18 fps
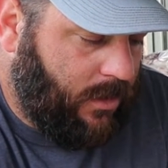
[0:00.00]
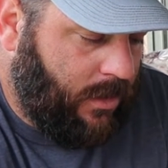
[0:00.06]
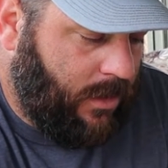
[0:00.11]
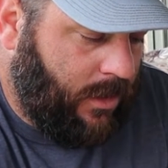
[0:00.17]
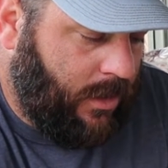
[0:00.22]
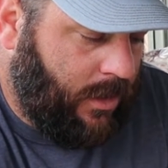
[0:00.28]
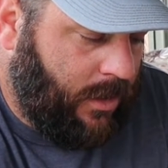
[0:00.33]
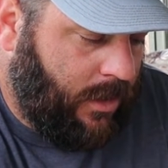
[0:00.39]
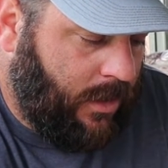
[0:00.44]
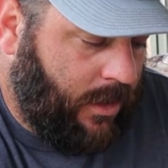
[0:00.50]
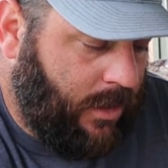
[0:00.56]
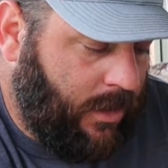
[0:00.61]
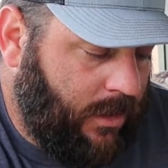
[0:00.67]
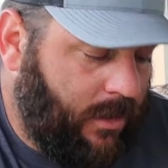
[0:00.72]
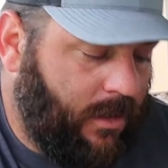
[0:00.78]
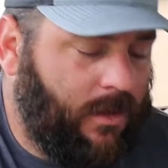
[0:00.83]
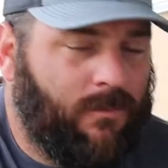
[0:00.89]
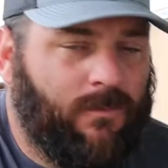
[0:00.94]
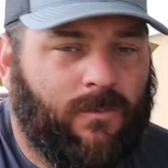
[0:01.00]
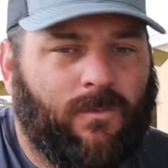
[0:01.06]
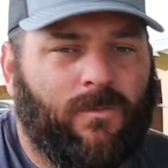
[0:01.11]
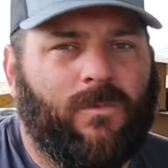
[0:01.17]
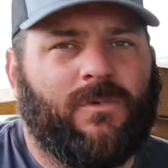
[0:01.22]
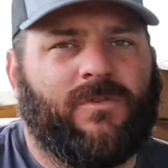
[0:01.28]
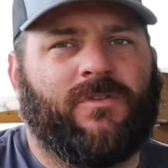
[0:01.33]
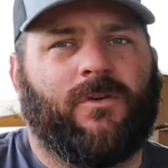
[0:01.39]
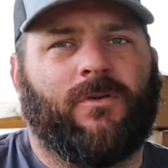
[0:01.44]
And then
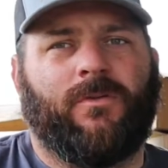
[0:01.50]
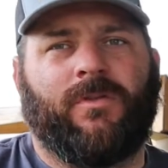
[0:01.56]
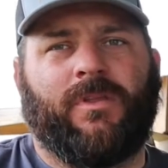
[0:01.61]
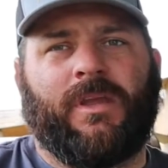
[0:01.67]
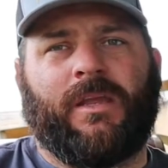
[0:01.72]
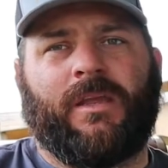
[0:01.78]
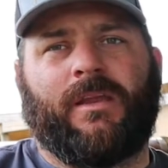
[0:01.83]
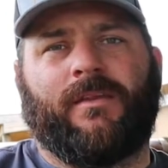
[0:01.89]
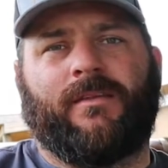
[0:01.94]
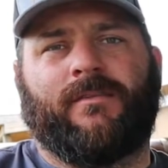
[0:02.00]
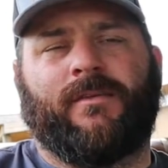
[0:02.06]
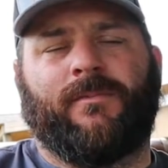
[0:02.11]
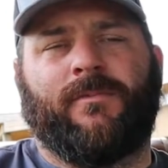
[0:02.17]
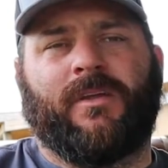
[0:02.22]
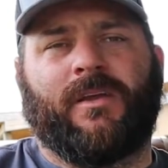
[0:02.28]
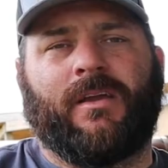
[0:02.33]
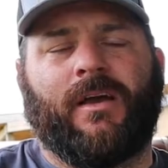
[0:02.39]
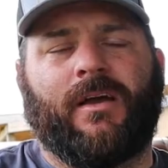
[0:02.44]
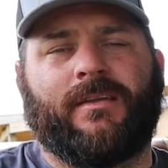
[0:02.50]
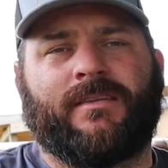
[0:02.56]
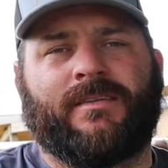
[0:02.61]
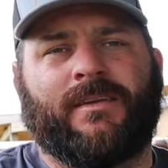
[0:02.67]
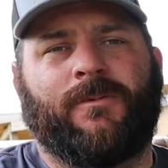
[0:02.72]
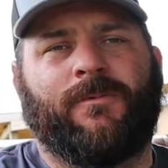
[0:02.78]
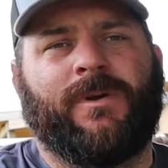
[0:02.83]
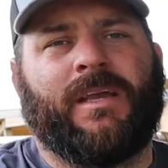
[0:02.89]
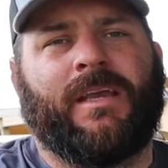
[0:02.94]
so some of the cuts
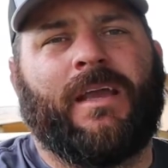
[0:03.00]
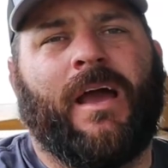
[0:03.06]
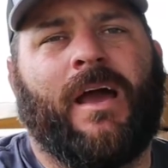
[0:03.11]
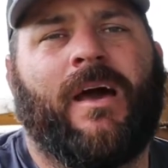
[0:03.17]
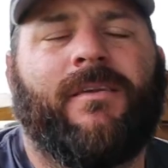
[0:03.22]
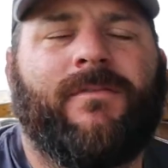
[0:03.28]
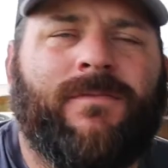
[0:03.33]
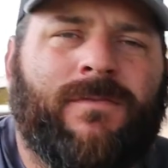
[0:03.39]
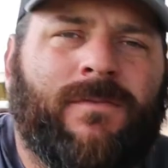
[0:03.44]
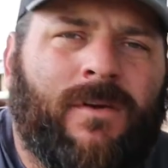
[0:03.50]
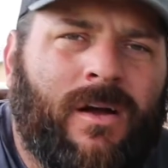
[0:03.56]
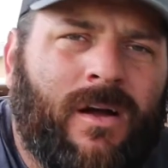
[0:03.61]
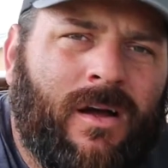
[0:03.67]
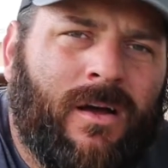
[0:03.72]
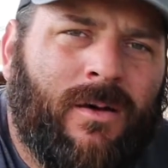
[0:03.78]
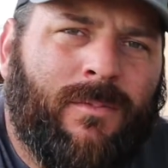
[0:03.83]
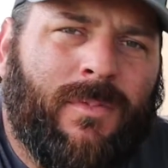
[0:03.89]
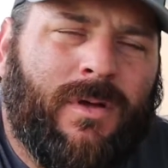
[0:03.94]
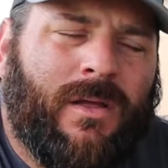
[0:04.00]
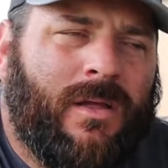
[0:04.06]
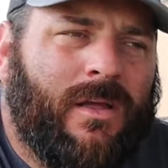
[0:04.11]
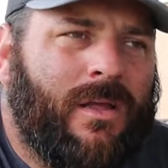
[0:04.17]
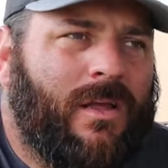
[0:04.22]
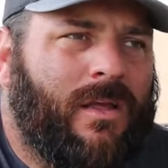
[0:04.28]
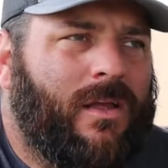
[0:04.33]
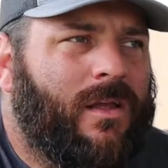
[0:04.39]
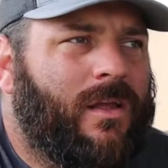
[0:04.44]
that we got from
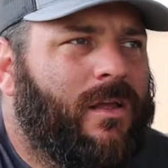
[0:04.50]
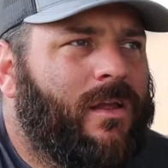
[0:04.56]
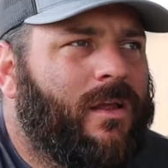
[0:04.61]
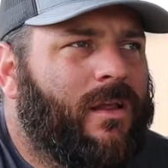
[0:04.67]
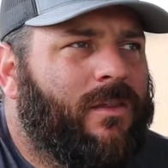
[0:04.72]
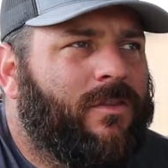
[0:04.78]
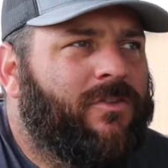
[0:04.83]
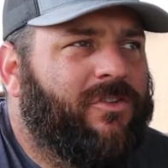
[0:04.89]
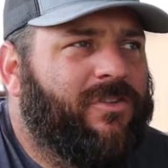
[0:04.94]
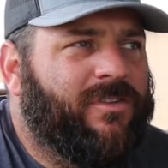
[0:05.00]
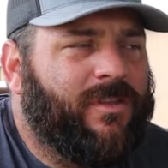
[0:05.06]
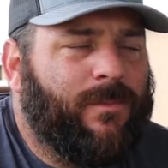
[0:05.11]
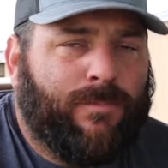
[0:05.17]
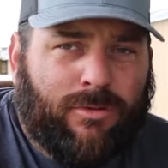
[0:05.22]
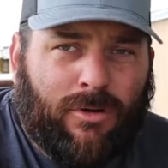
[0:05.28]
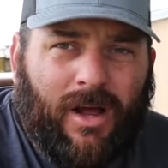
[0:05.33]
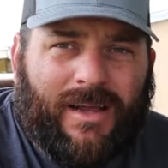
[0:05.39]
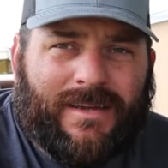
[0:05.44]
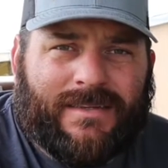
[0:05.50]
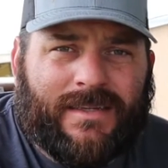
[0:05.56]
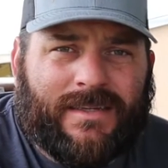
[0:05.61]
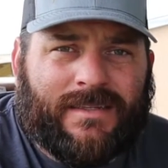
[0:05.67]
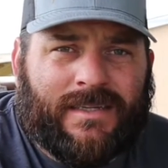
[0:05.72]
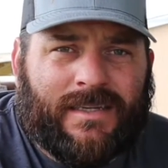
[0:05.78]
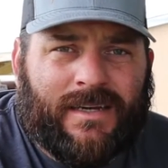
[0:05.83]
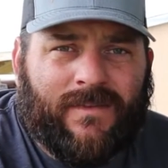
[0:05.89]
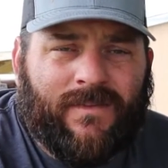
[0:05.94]
just the
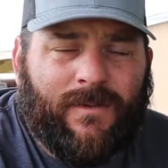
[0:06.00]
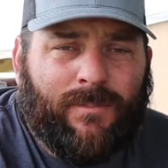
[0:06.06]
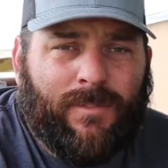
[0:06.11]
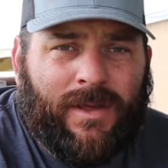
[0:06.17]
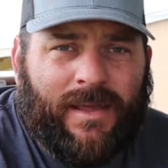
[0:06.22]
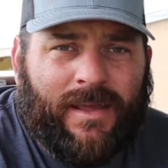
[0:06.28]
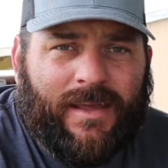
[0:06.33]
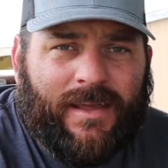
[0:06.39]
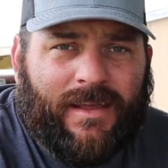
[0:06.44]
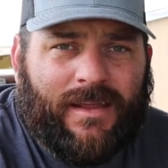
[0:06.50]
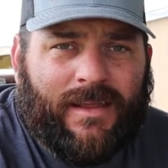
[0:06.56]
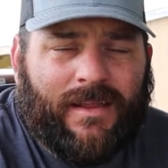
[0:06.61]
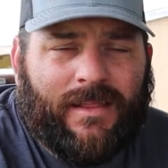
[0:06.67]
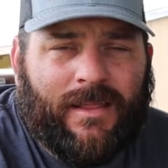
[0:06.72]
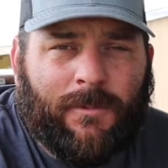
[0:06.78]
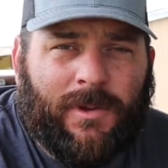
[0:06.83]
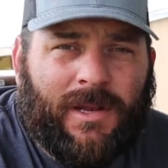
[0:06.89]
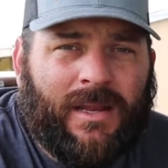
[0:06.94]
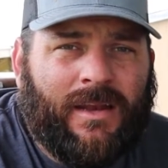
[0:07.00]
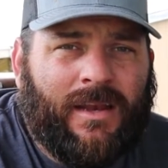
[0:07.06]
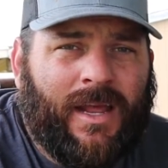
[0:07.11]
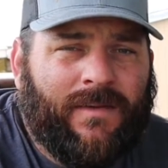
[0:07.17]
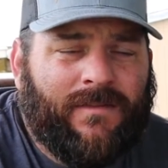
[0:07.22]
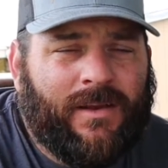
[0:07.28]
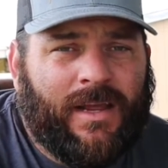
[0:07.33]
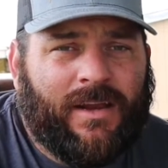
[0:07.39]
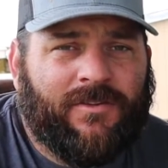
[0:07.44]
processing of the pig that we didn't
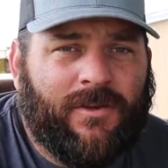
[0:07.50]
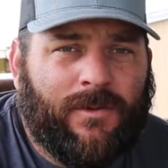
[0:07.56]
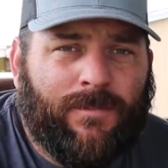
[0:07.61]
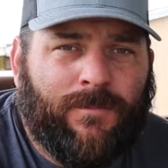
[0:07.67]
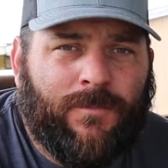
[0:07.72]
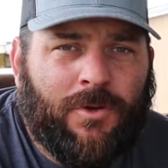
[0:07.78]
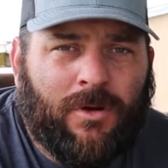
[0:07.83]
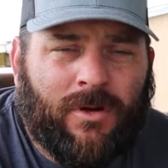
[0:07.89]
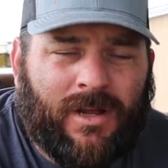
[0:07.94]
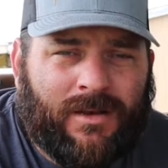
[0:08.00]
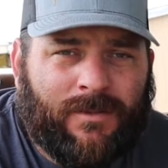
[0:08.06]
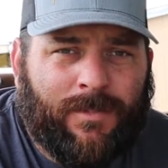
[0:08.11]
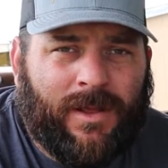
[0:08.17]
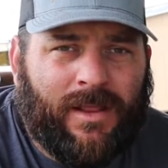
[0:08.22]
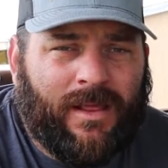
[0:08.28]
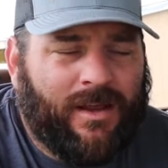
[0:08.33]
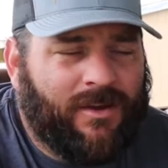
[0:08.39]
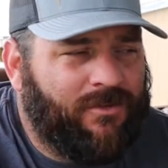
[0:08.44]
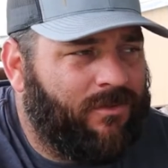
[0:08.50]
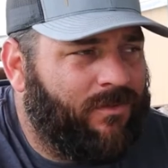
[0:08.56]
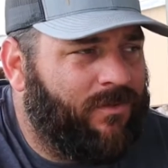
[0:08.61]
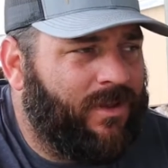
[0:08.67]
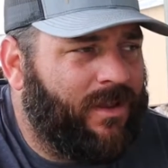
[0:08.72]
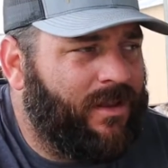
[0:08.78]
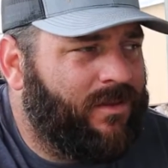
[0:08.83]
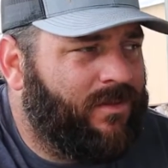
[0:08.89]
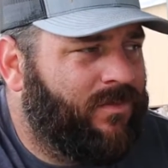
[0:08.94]
have to actually, you don't have to pay the extra
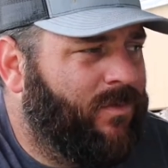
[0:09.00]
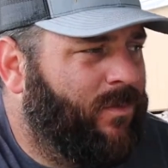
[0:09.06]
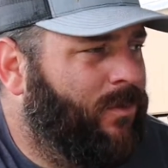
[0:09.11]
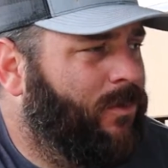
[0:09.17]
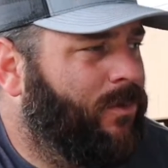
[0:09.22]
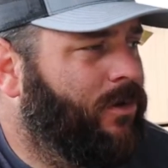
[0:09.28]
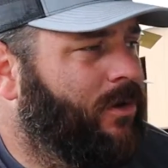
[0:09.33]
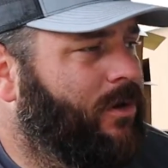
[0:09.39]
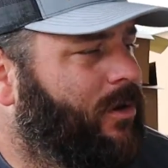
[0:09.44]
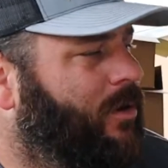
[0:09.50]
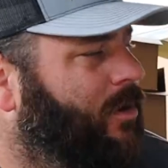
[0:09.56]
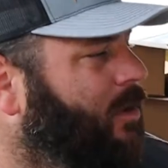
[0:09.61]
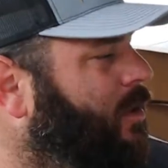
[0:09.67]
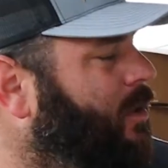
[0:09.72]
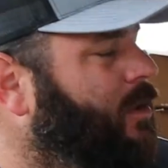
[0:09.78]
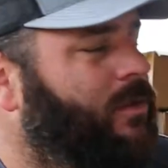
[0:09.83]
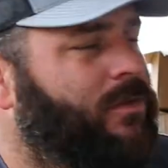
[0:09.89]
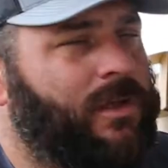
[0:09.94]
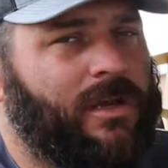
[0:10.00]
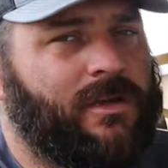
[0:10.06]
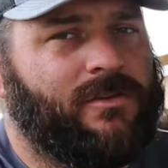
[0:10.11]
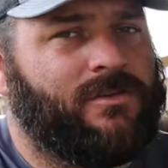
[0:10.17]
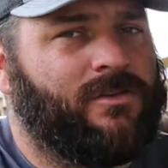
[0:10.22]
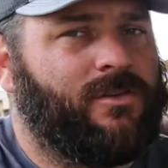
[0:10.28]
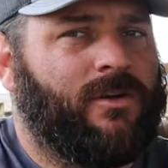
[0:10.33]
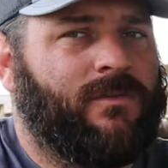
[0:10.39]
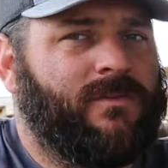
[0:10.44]
fees for the
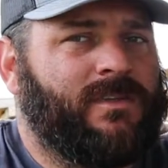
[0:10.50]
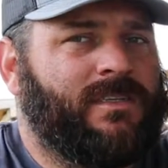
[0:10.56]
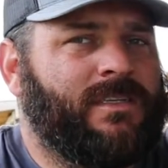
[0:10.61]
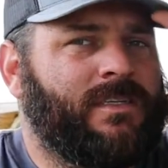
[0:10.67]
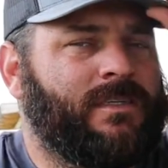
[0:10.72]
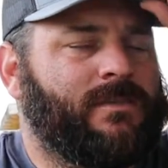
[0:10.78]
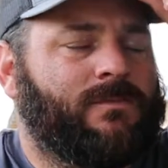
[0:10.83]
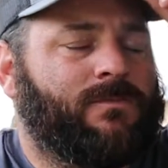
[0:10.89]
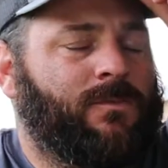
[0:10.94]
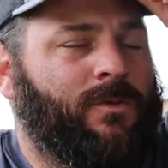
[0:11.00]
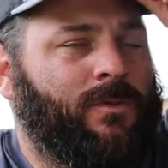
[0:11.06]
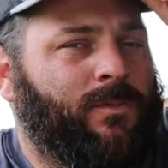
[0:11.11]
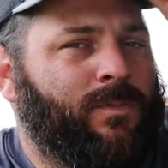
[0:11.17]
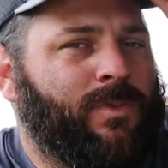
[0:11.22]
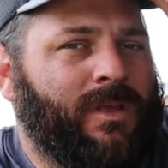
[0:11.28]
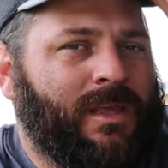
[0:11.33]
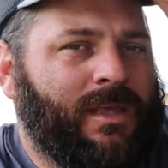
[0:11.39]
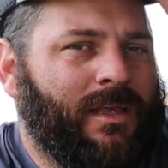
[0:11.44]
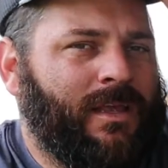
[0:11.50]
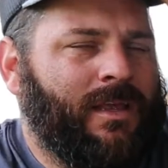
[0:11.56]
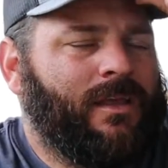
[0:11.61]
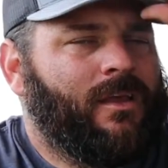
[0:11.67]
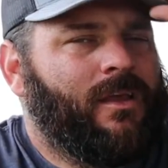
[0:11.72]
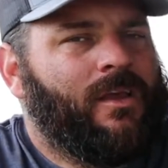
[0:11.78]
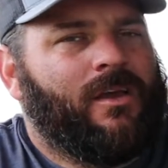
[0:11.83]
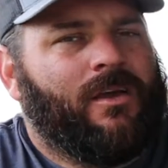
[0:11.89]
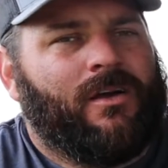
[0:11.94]
extra services, would be
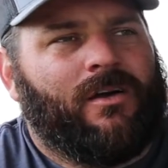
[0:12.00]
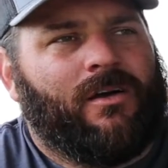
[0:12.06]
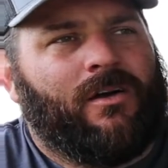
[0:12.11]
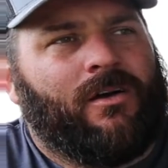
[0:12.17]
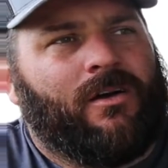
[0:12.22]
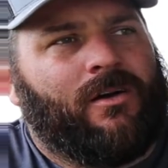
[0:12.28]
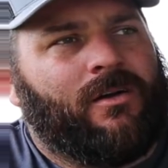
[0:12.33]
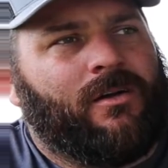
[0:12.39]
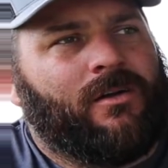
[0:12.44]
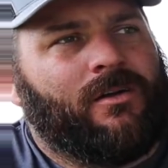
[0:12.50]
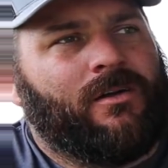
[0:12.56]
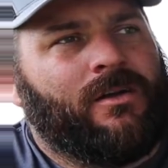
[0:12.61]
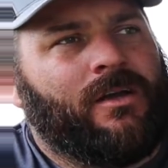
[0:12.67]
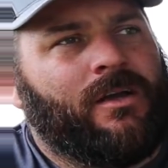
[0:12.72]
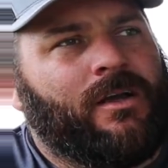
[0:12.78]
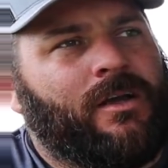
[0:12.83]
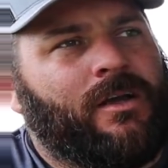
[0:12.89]
our